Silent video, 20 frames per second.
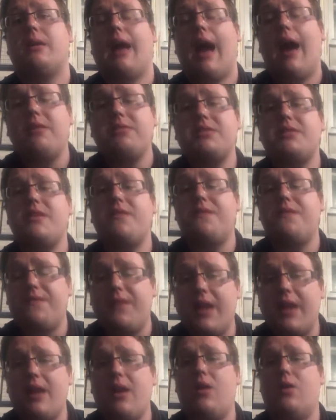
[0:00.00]
How does it
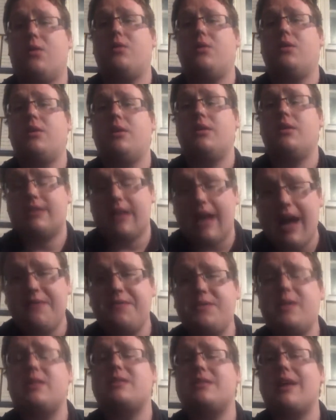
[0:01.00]
feel to
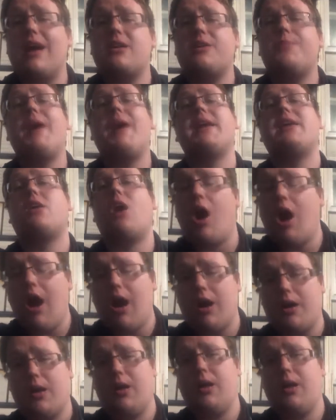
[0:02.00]
have to suck my
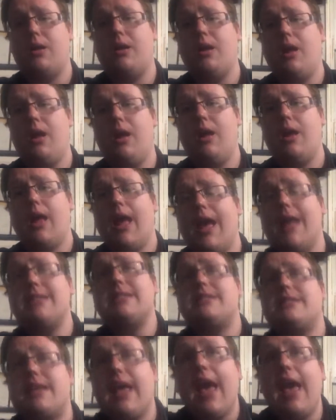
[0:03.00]
cock and
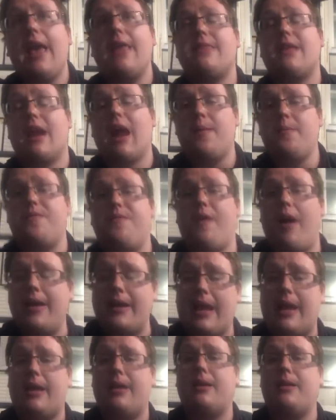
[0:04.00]
say that I'm
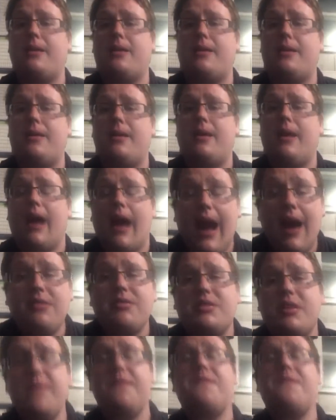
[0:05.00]
funny? How does it